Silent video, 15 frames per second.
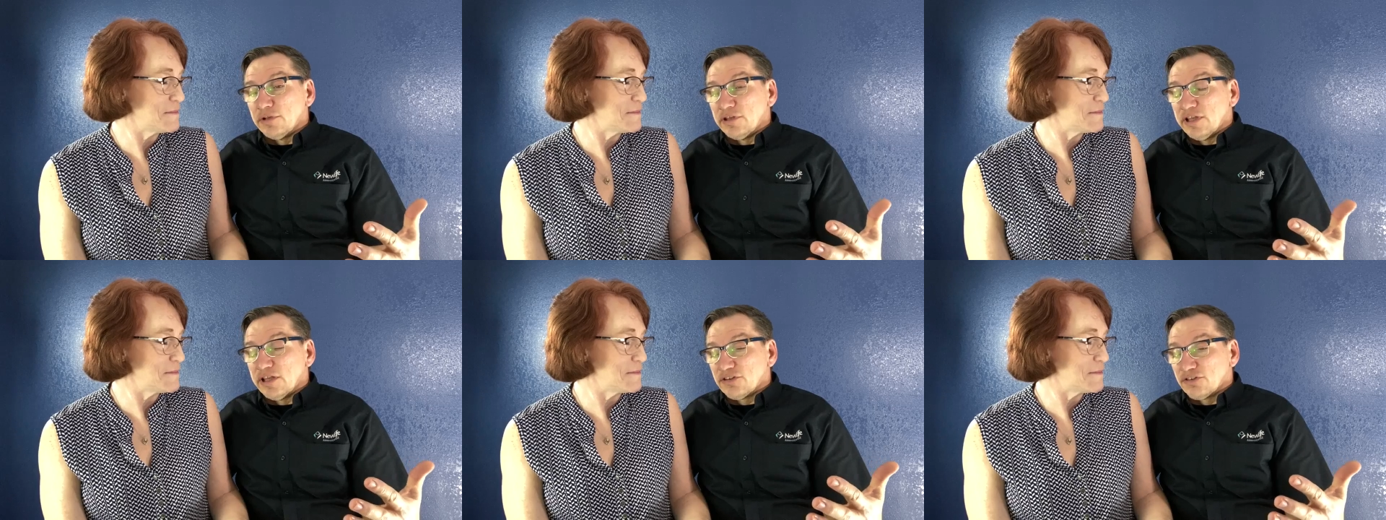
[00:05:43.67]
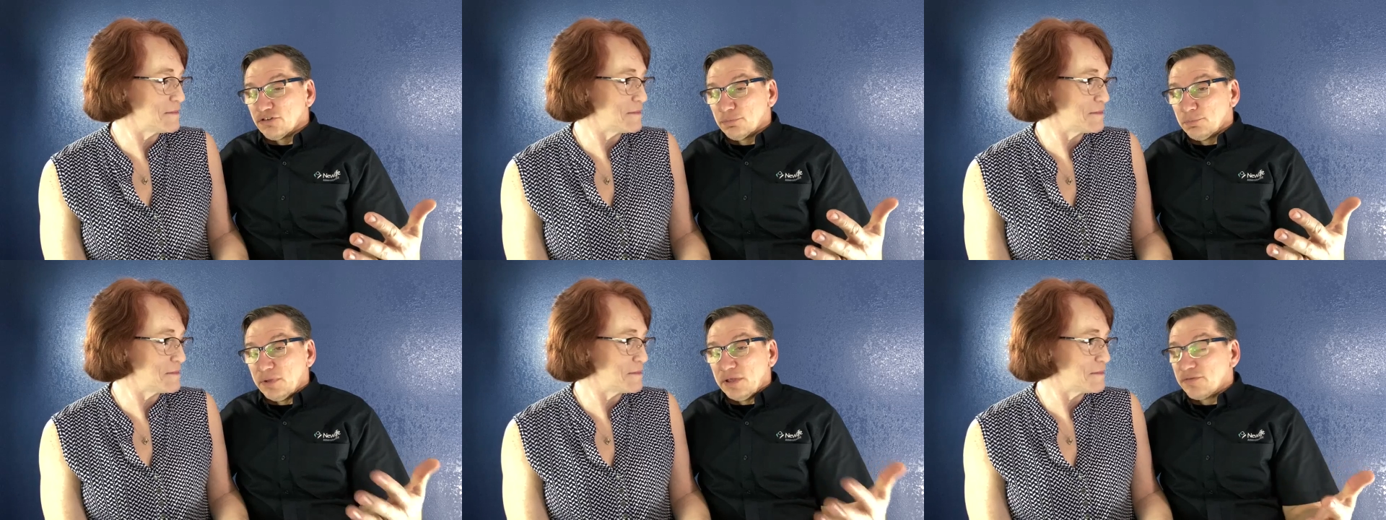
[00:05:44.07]
Speaker 1: and that's
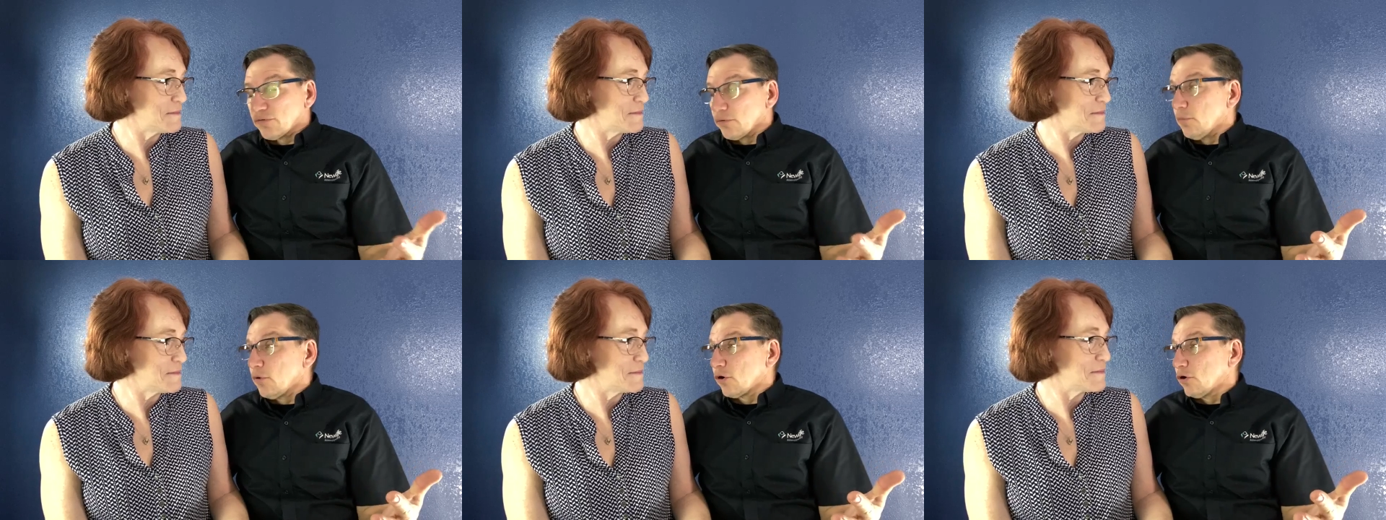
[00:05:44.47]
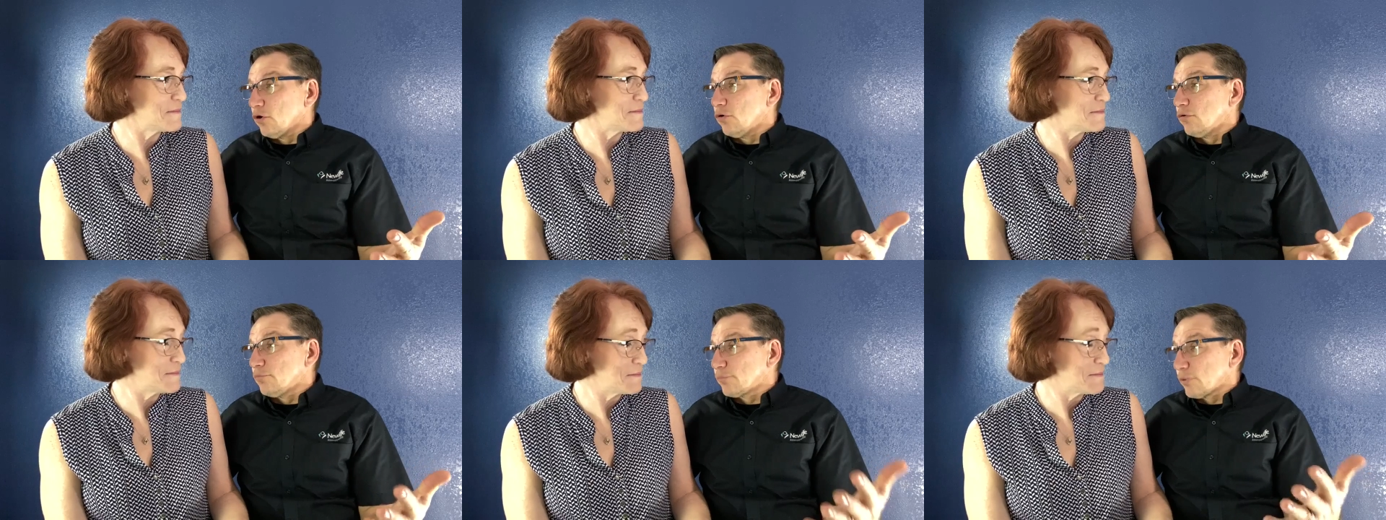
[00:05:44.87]
speak from our
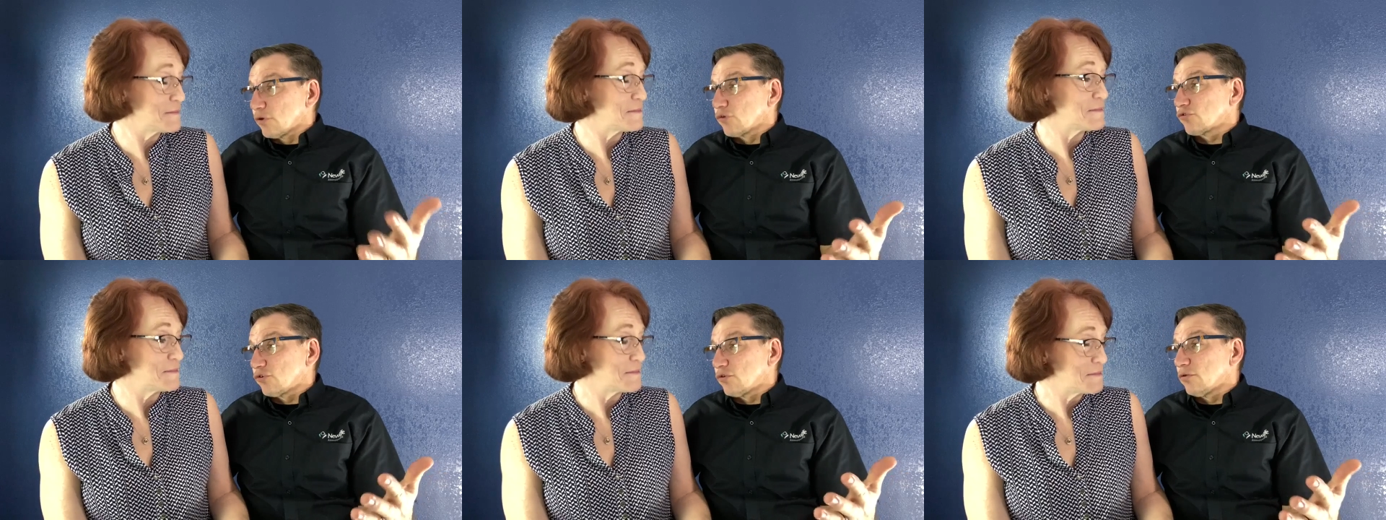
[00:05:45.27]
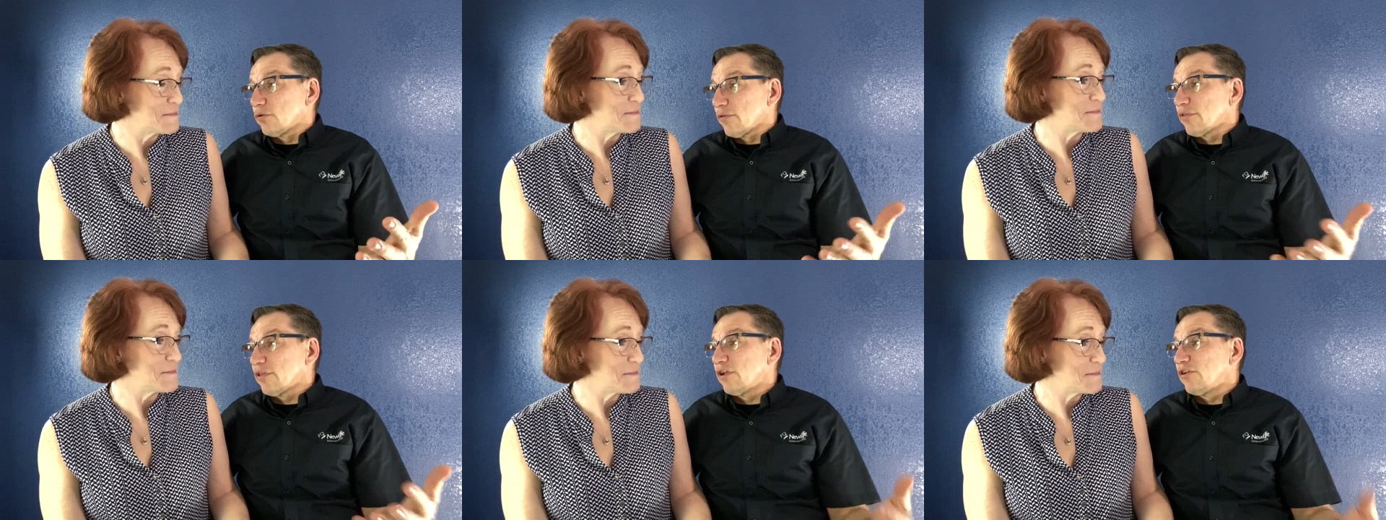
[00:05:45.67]
own
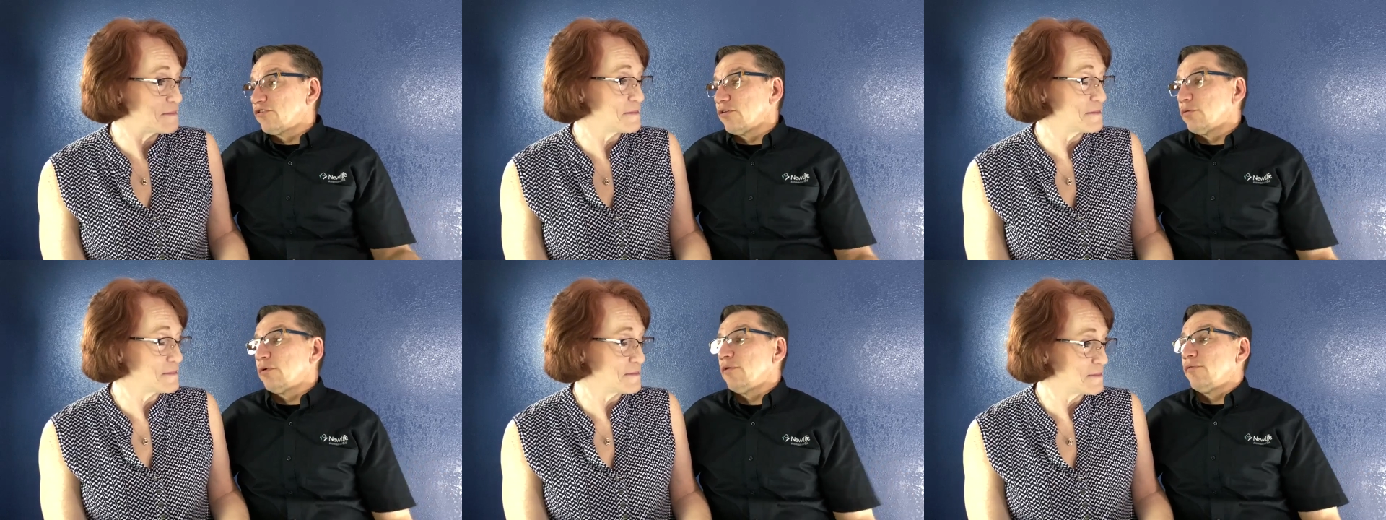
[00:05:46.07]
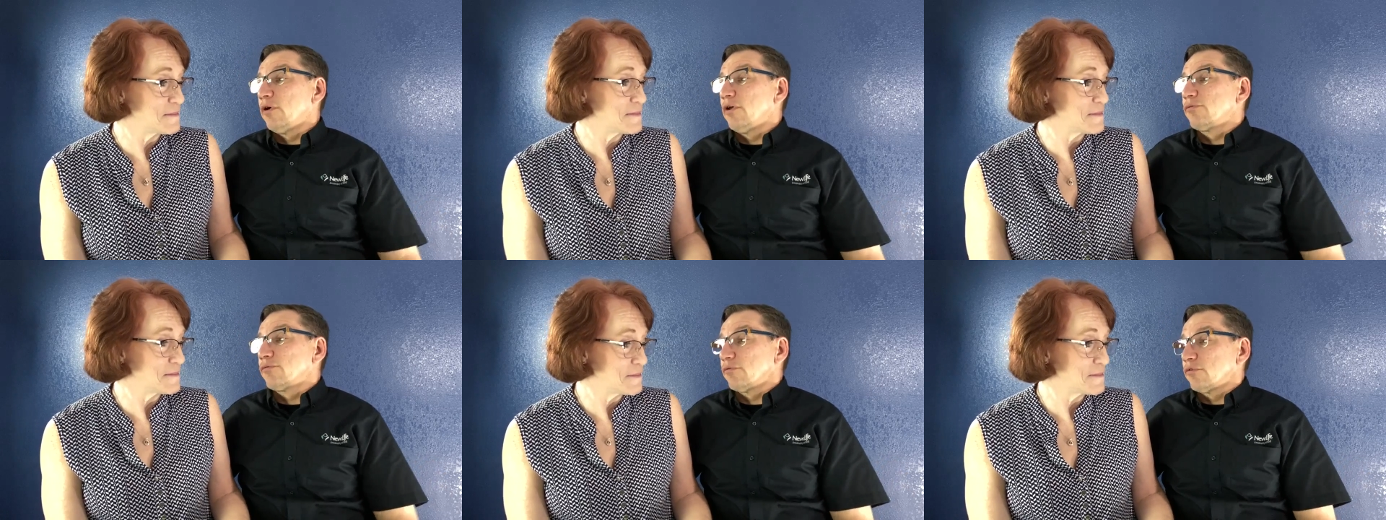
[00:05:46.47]
personal things that we
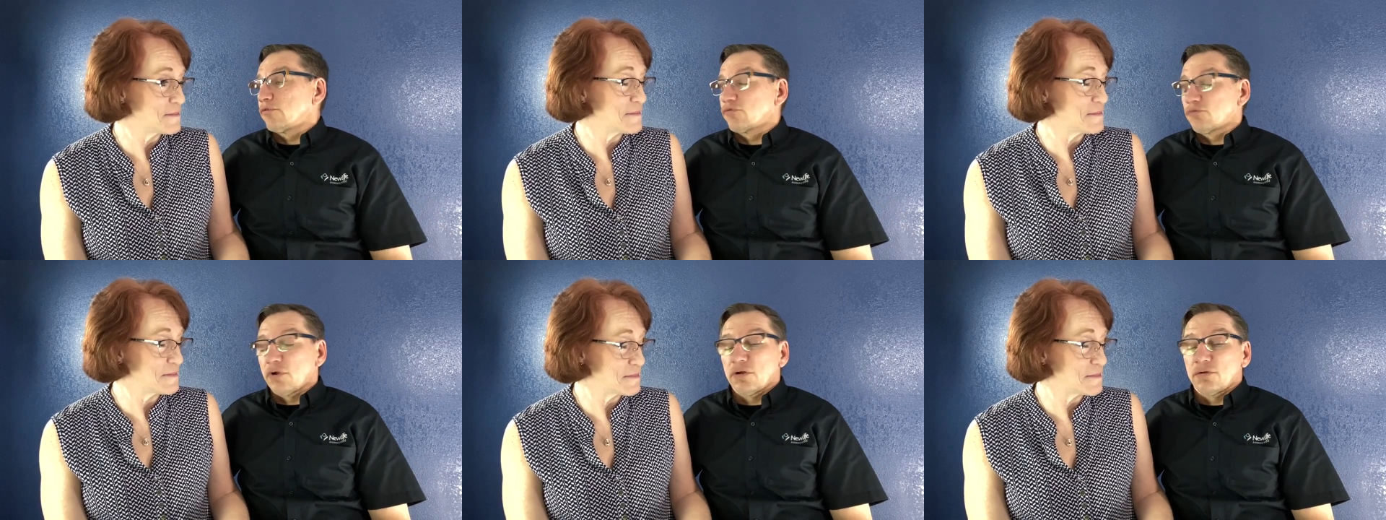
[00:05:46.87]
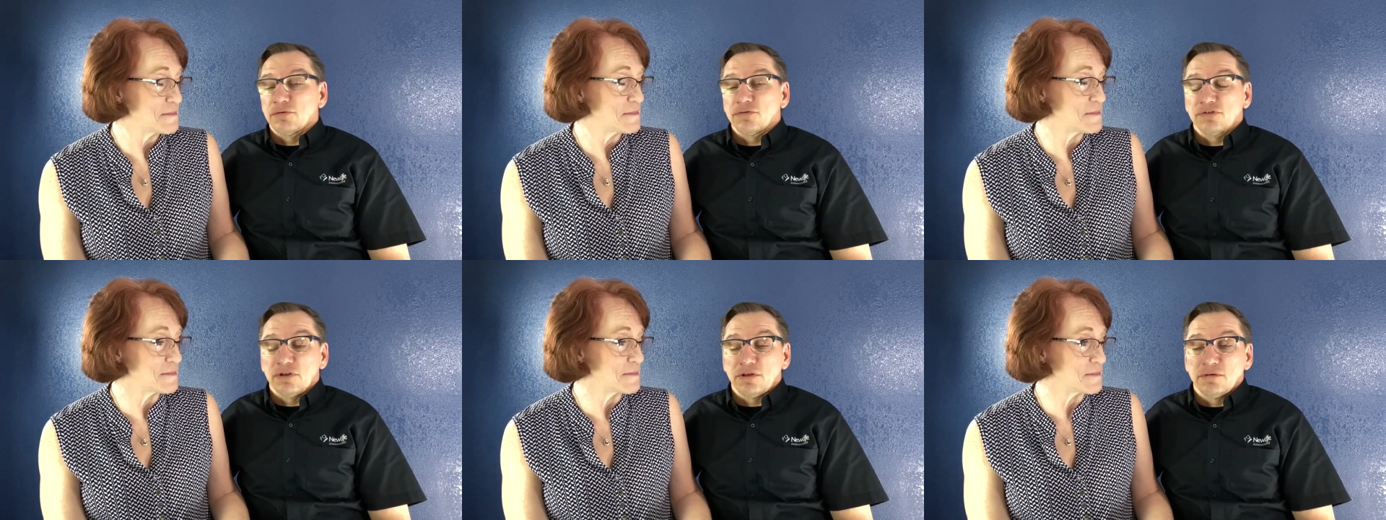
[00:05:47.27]
went through, the struggles, mm-hmm.